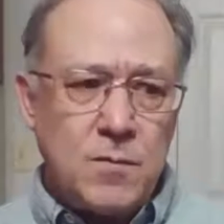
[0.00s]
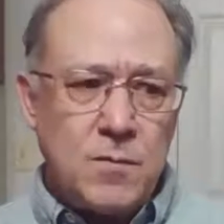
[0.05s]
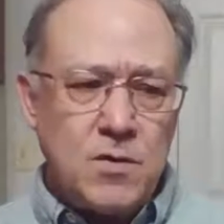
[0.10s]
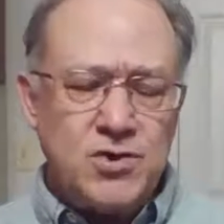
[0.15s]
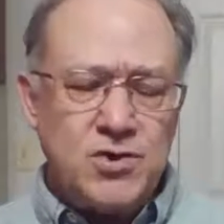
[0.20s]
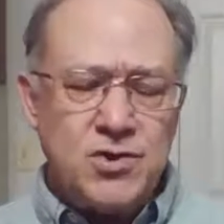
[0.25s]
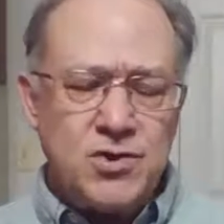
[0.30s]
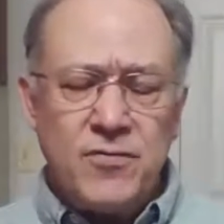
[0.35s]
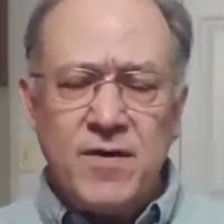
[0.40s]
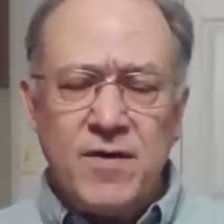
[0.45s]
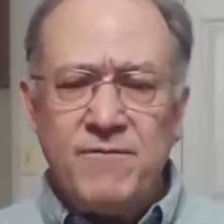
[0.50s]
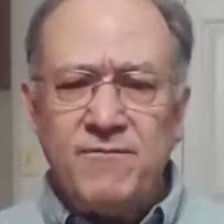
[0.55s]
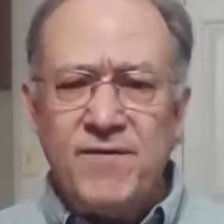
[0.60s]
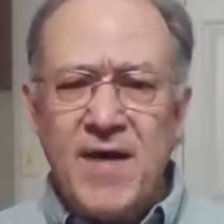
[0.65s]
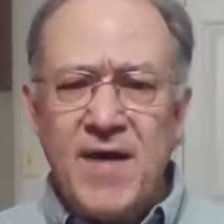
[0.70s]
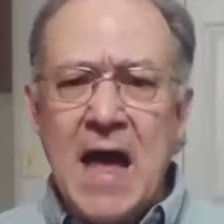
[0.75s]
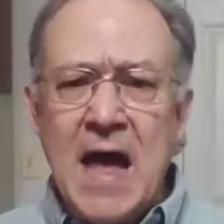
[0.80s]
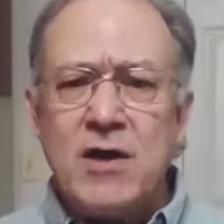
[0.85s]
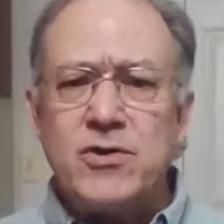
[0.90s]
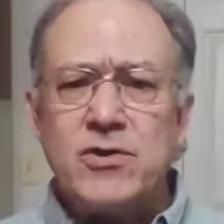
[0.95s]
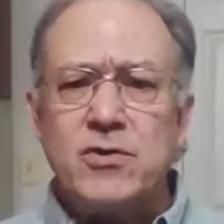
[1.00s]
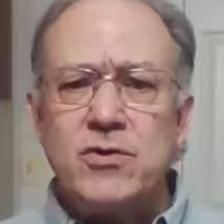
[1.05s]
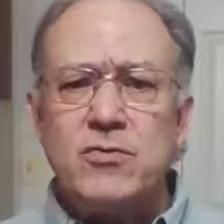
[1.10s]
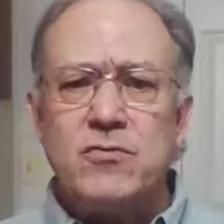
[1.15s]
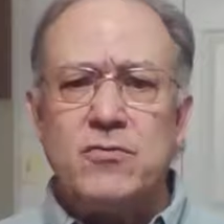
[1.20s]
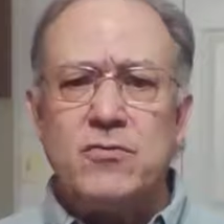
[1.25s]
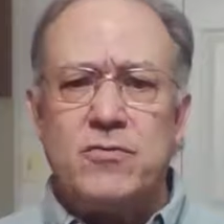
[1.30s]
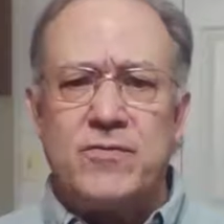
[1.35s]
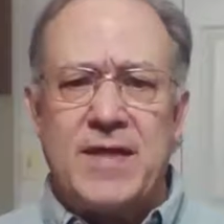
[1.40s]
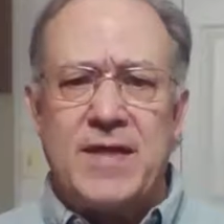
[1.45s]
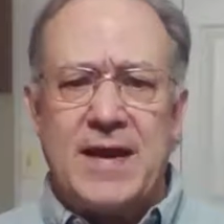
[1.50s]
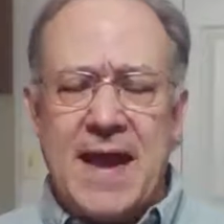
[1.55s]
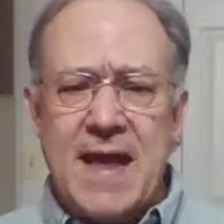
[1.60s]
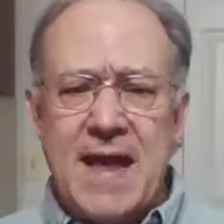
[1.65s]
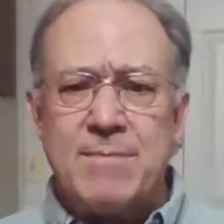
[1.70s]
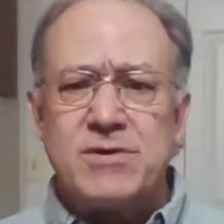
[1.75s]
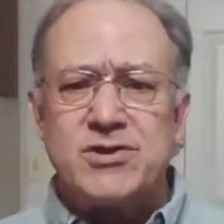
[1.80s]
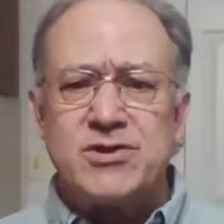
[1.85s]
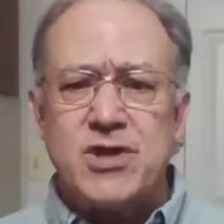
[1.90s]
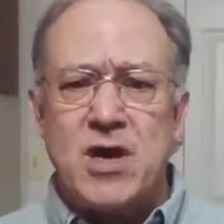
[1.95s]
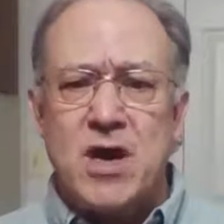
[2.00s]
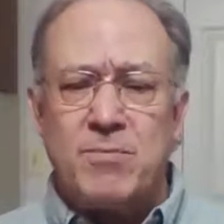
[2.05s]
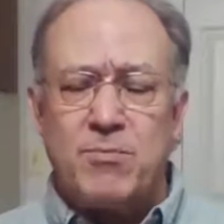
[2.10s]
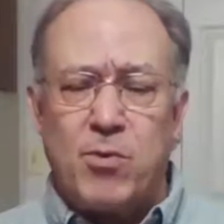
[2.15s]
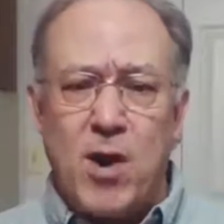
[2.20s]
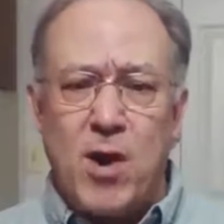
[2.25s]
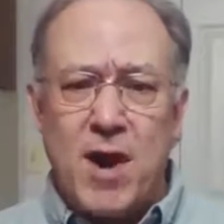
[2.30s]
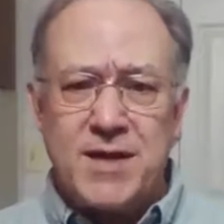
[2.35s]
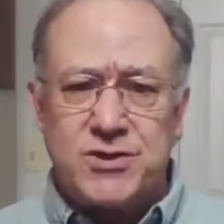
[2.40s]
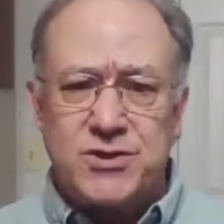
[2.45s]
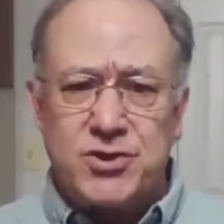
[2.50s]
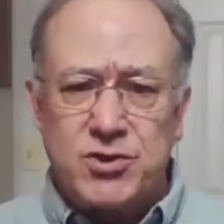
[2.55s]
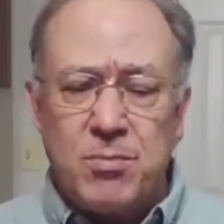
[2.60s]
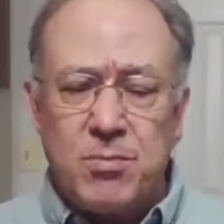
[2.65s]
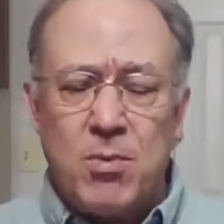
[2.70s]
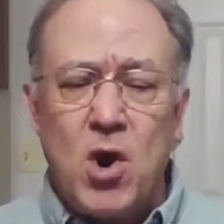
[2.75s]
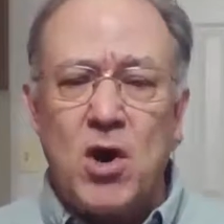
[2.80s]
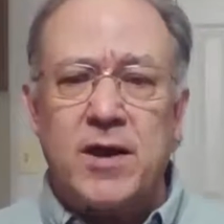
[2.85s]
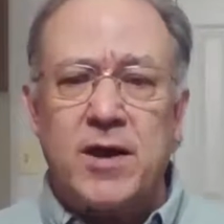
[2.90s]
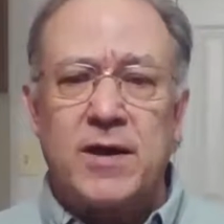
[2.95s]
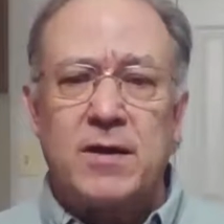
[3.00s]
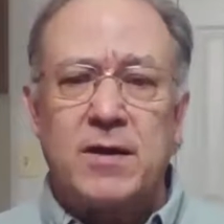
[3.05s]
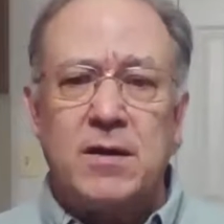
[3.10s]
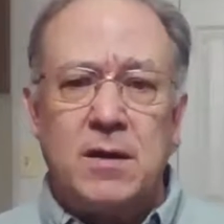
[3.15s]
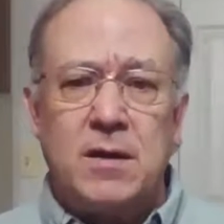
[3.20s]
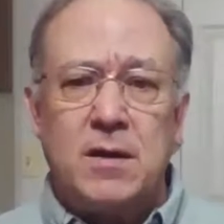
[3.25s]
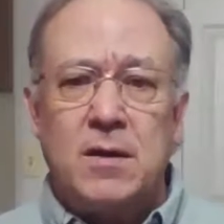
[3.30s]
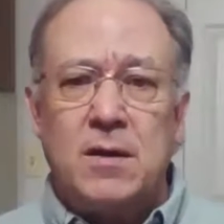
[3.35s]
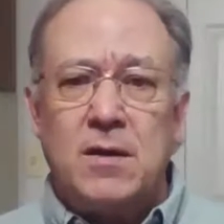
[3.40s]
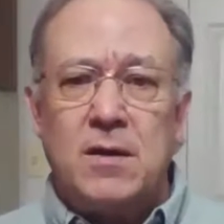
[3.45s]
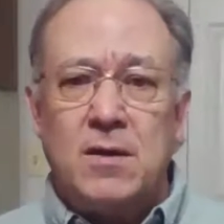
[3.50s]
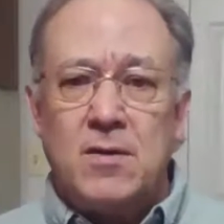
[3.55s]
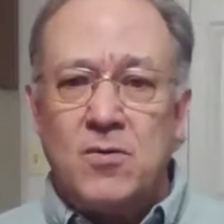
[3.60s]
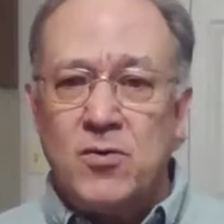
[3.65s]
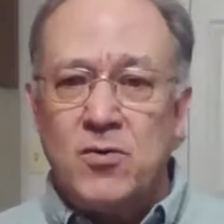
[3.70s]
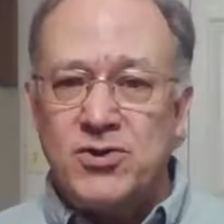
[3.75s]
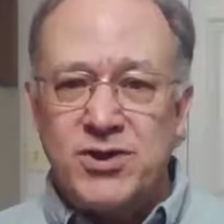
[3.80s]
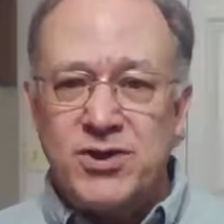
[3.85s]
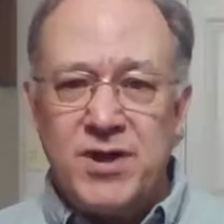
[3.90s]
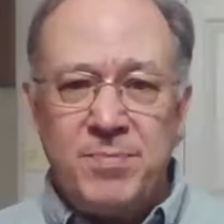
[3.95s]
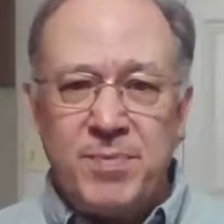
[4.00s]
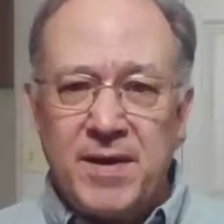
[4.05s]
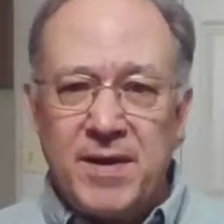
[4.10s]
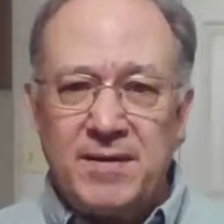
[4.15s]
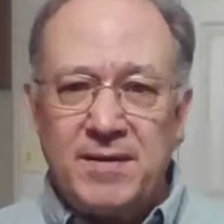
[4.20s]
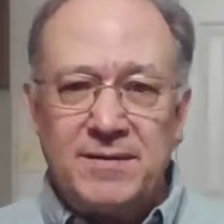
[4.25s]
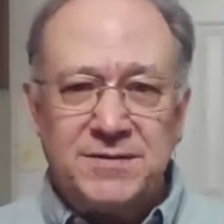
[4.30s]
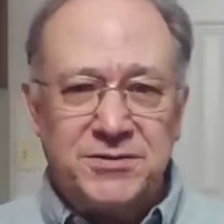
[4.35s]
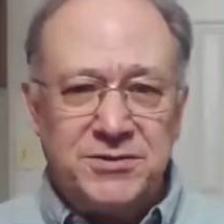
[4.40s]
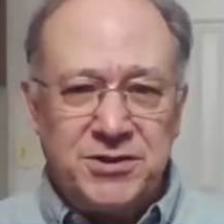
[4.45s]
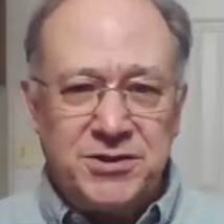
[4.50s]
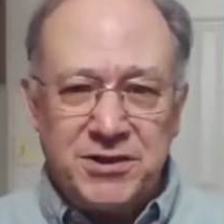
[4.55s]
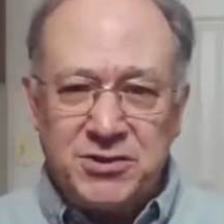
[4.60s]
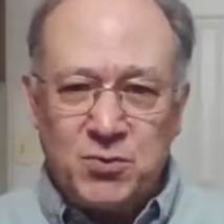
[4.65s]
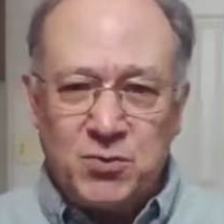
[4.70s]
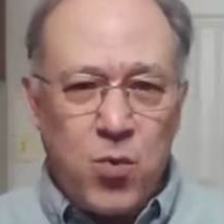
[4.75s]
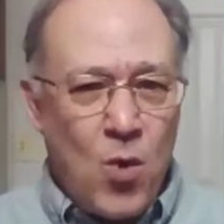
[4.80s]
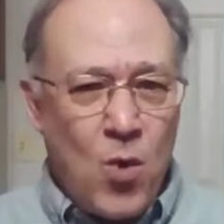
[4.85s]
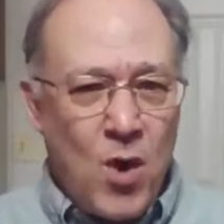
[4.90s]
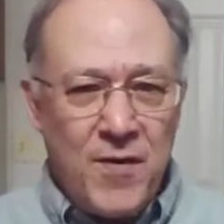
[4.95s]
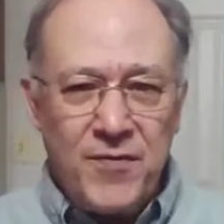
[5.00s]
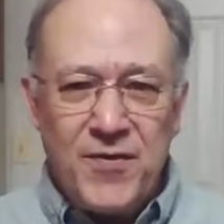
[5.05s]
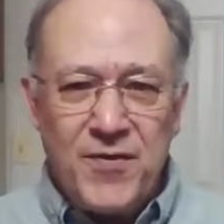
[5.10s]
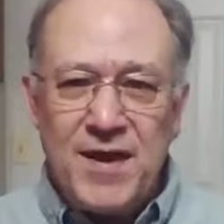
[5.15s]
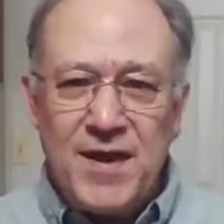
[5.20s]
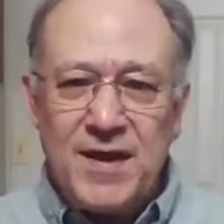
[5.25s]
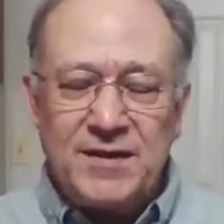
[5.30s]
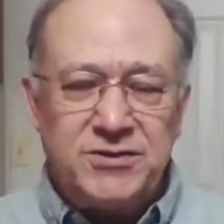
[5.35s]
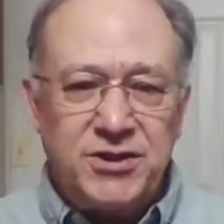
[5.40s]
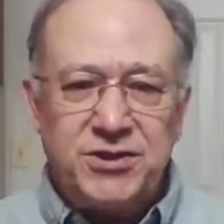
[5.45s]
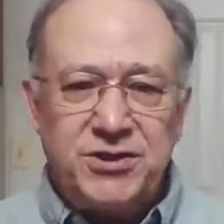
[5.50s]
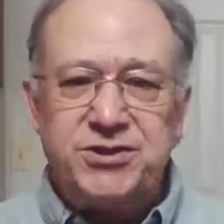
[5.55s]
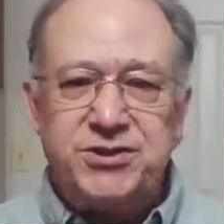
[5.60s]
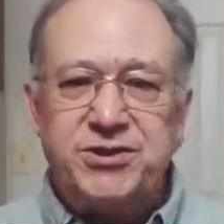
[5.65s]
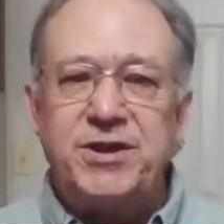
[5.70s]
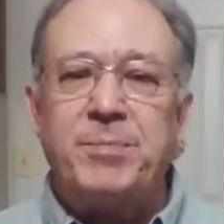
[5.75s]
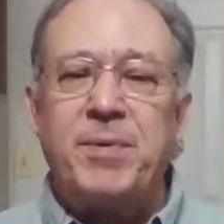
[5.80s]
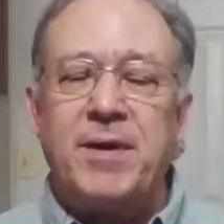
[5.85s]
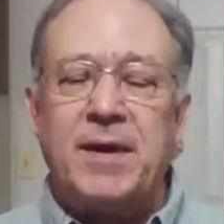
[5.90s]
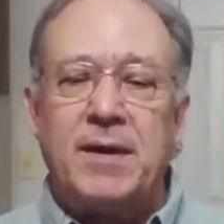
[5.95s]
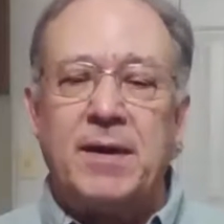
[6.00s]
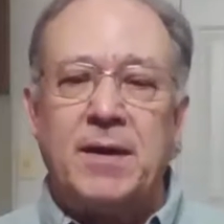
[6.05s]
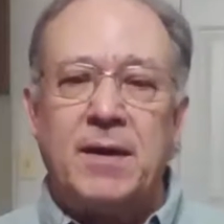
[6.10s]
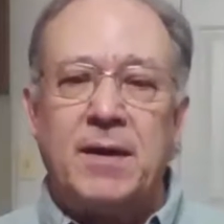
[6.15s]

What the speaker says: So the value that Amazon brought to the market was shipping. Just one thing, just shipping.